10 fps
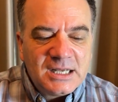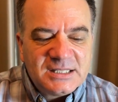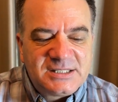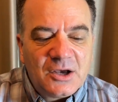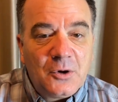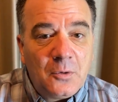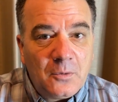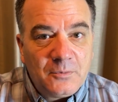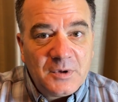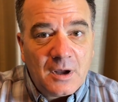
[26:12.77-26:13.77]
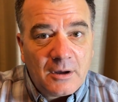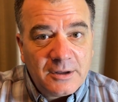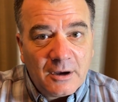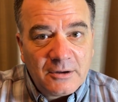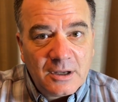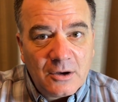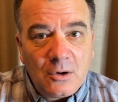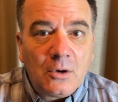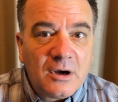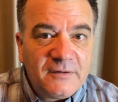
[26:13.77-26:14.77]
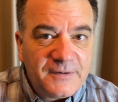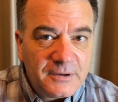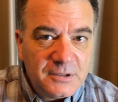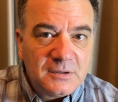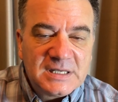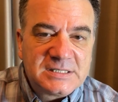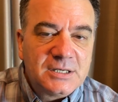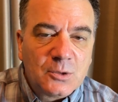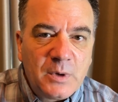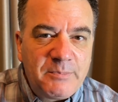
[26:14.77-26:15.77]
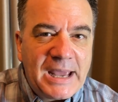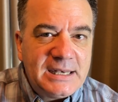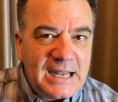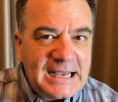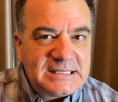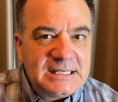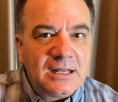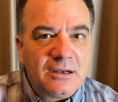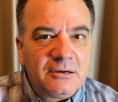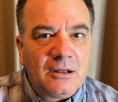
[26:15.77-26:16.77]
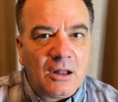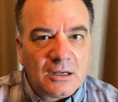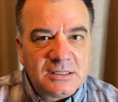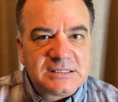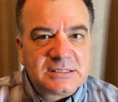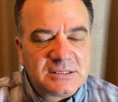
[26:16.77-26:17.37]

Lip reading: so y'all know, or if you're a new listener, we paid $1,900.